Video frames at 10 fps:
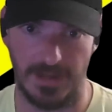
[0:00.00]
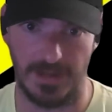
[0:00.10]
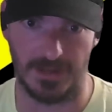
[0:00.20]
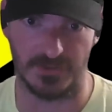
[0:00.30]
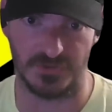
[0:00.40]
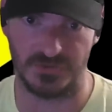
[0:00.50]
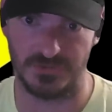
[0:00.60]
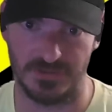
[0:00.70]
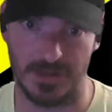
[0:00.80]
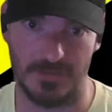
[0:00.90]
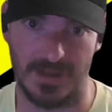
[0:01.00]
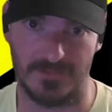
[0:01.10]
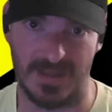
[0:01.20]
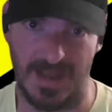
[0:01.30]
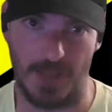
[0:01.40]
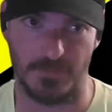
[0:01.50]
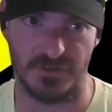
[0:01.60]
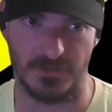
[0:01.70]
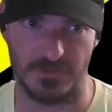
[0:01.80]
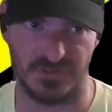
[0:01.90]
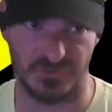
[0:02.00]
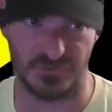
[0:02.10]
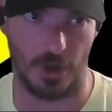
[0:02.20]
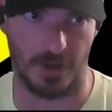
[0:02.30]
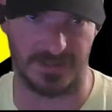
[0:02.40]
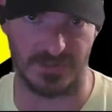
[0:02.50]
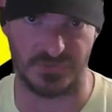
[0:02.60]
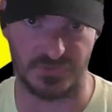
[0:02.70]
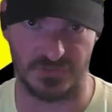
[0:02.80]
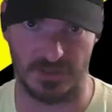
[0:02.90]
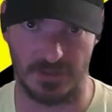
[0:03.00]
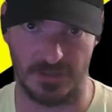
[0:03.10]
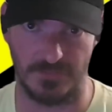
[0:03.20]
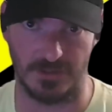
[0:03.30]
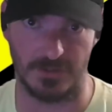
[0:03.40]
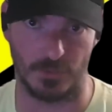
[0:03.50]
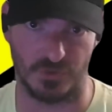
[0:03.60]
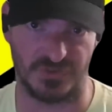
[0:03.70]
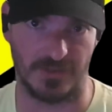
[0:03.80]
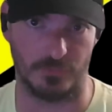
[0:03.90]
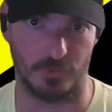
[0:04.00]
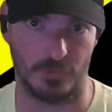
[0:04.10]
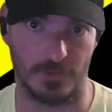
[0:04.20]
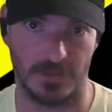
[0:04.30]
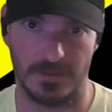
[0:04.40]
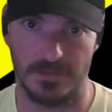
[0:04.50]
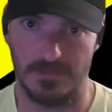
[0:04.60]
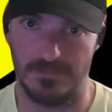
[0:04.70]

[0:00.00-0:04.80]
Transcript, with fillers: And, you know, that, that happened to the Mises Caucus. Uh, there, there were several